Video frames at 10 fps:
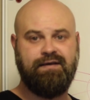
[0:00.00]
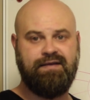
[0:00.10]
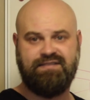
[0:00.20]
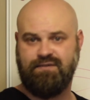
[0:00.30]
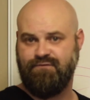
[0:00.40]

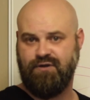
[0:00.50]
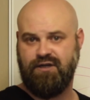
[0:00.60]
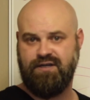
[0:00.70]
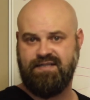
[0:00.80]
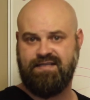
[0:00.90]
get some free
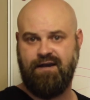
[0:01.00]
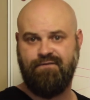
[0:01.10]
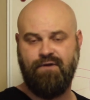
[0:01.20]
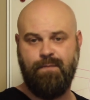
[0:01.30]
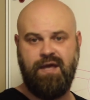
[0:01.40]
goodies there
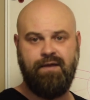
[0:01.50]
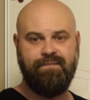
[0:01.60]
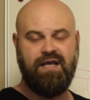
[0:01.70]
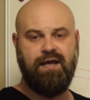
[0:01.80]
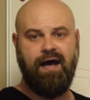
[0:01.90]
from me.
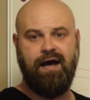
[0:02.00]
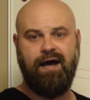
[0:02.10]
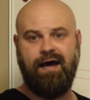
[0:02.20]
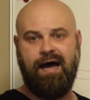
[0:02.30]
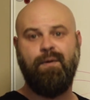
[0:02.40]

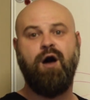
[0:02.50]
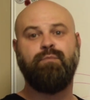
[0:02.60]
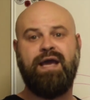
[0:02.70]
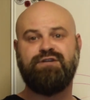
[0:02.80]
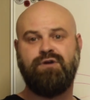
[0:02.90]
I'm
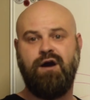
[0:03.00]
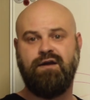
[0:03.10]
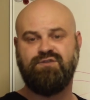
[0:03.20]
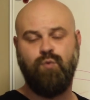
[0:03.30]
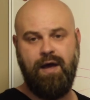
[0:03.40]
on
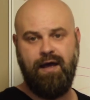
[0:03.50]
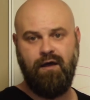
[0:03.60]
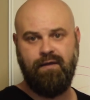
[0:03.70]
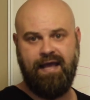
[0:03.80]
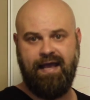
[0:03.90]
Patreon as
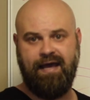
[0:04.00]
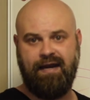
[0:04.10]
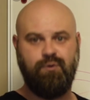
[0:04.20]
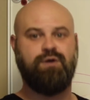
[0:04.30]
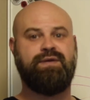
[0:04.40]
well,
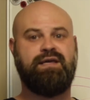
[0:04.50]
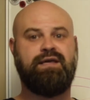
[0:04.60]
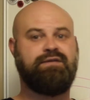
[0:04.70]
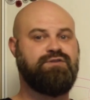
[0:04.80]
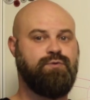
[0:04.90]
and I'm going to
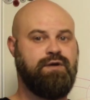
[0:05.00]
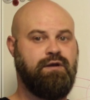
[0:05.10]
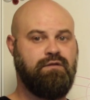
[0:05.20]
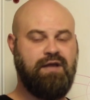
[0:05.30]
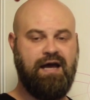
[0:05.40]
be doing
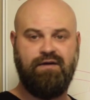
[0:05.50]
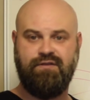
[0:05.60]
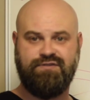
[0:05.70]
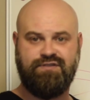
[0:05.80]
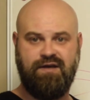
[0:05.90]
a lot of
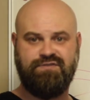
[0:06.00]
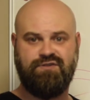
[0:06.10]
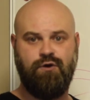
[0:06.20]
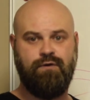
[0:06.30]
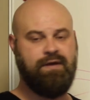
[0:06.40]
other stuff.
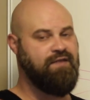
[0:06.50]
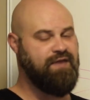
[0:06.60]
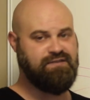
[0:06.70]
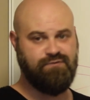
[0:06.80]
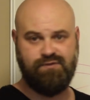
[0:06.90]
So
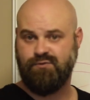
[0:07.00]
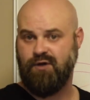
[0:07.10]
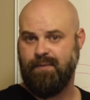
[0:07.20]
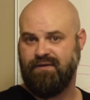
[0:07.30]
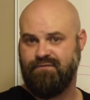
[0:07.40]
thanks for
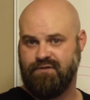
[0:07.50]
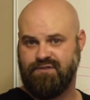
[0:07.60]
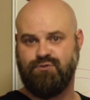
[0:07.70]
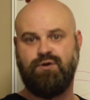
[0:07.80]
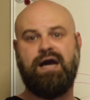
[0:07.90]
subscribing if you're a
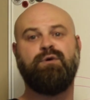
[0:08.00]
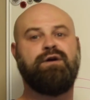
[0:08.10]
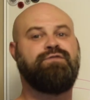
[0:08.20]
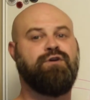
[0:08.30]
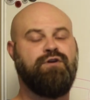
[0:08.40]
subscriber.
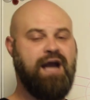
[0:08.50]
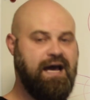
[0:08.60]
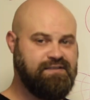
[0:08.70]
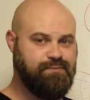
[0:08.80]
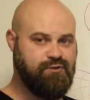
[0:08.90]
If you're
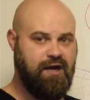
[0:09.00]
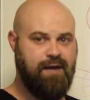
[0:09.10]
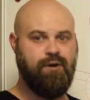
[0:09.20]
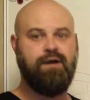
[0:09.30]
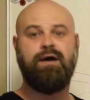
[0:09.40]
not a
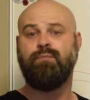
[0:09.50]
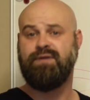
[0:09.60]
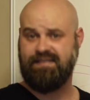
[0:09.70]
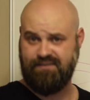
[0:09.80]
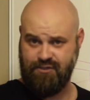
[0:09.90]
subscriber,
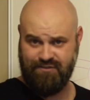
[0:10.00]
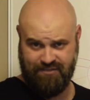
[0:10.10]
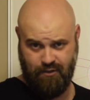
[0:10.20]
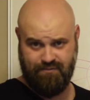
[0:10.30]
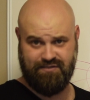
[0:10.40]
please do
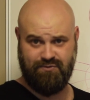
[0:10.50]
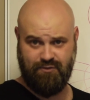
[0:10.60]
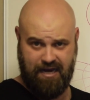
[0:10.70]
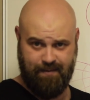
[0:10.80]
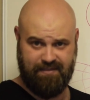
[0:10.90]
so.
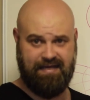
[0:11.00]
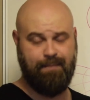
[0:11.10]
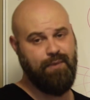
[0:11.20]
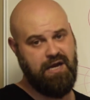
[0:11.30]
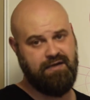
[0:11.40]
Subscribe, hit
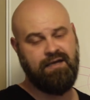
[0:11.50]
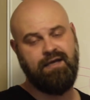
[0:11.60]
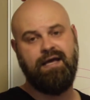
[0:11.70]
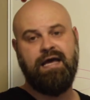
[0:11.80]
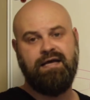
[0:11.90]
that button
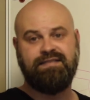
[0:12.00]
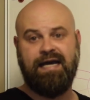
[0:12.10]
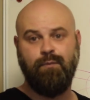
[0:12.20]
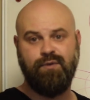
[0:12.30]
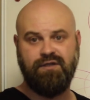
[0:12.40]

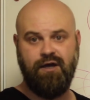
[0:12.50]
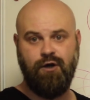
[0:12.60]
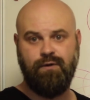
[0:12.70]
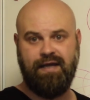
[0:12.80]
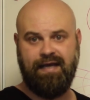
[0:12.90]
down
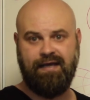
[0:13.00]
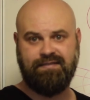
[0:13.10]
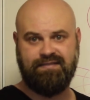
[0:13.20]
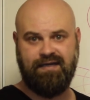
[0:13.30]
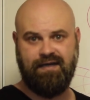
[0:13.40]
below,
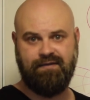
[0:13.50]
and